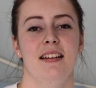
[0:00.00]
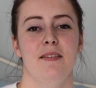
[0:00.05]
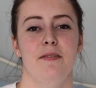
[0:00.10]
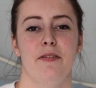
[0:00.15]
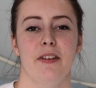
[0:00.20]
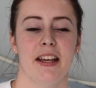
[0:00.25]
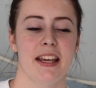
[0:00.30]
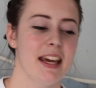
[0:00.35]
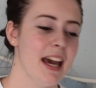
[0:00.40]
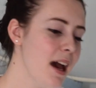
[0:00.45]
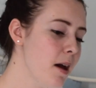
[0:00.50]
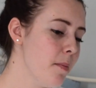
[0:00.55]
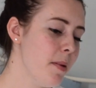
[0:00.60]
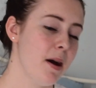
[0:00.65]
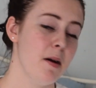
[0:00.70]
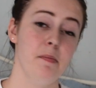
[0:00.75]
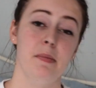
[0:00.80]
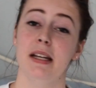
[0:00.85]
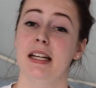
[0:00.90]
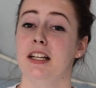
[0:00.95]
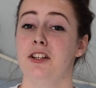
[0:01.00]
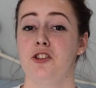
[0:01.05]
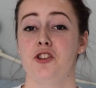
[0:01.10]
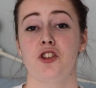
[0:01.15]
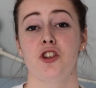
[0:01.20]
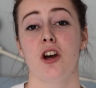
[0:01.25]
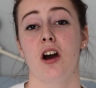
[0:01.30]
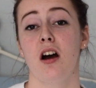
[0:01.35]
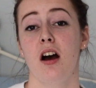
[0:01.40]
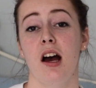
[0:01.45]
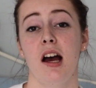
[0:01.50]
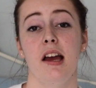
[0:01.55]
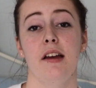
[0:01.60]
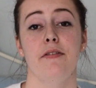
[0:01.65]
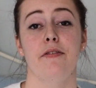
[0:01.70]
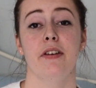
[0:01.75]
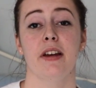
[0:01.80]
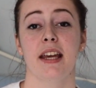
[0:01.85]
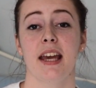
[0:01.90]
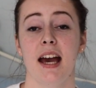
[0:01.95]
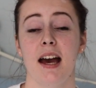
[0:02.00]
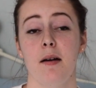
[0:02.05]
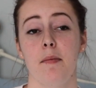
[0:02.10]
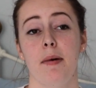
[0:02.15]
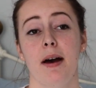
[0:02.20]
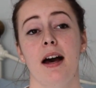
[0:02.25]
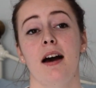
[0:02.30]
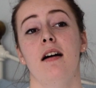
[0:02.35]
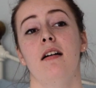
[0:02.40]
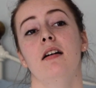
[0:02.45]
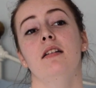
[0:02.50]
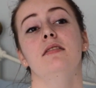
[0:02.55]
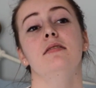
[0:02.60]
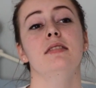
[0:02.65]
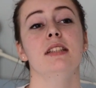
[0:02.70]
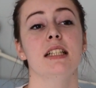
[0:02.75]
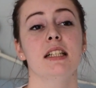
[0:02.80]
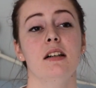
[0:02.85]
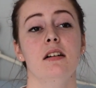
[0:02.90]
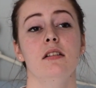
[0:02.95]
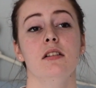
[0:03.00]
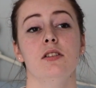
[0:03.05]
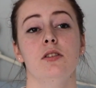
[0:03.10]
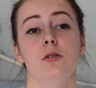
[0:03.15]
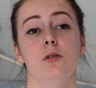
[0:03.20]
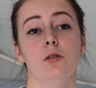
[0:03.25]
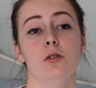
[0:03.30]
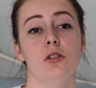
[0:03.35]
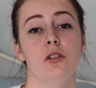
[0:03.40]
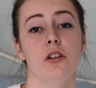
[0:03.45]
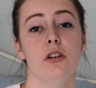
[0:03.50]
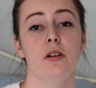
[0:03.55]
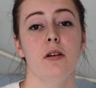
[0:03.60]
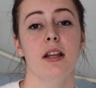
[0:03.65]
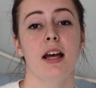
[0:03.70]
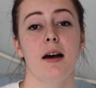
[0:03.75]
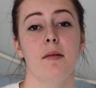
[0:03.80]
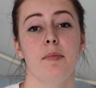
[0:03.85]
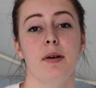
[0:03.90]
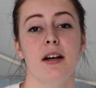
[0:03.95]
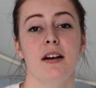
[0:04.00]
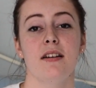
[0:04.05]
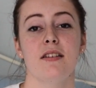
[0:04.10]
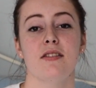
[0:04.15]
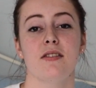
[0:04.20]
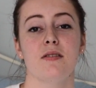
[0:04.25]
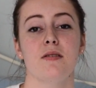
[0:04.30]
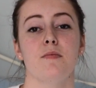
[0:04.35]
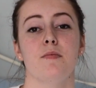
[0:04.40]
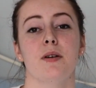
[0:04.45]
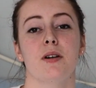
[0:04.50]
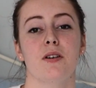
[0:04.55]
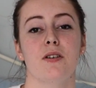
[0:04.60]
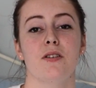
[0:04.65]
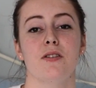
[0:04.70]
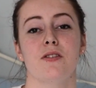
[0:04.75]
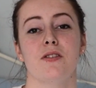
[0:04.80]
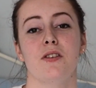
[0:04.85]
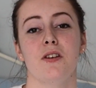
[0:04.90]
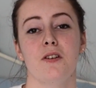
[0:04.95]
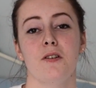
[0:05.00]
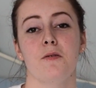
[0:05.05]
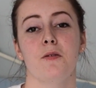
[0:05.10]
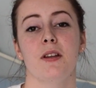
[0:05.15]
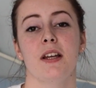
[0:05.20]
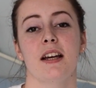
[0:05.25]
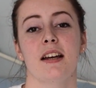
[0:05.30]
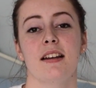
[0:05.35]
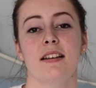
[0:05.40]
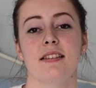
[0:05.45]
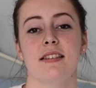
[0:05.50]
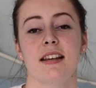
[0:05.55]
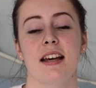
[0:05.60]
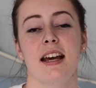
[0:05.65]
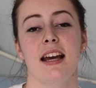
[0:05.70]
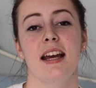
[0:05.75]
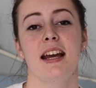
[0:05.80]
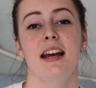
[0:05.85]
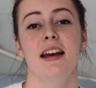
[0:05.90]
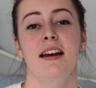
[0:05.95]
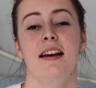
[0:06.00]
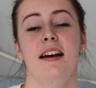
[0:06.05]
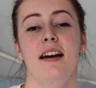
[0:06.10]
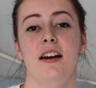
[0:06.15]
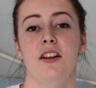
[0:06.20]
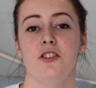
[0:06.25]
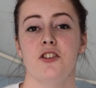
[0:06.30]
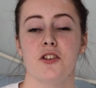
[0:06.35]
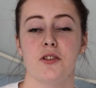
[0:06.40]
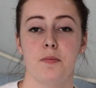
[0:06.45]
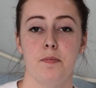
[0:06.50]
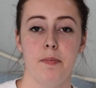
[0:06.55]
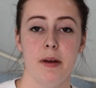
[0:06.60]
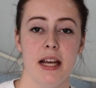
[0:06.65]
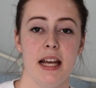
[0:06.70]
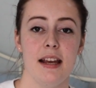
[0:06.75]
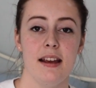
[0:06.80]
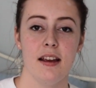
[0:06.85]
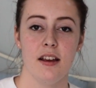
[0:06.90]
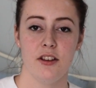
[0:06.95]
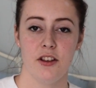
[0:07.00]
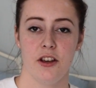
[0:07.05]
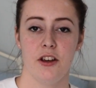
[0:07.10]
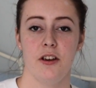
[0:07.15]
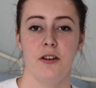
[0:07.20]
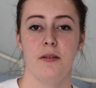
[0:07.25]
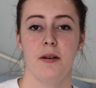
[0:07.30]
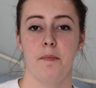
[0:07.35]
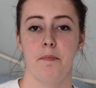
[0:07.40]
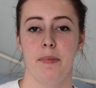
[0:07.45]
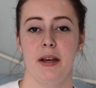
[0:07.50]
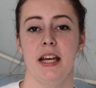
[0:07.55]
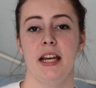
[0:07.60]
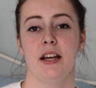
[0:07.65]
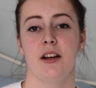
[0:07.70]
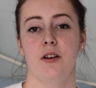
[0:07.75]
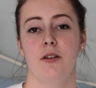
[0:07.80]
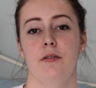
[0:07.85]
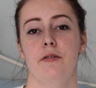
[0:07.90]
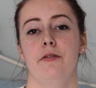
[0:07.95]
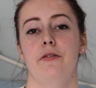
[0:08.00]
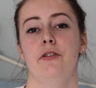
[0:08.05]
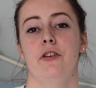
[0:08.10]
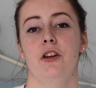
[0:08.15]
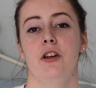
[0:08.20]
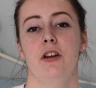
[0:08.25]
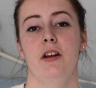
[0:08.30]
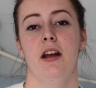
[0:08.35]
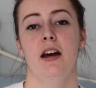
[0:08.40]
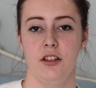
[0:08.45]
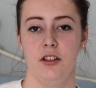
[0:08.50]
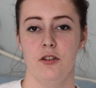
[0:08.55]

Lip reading: Forget about being shy, forget about, oh, I can't talk to that person because I don't know what they're going to say. Just be you and be confident.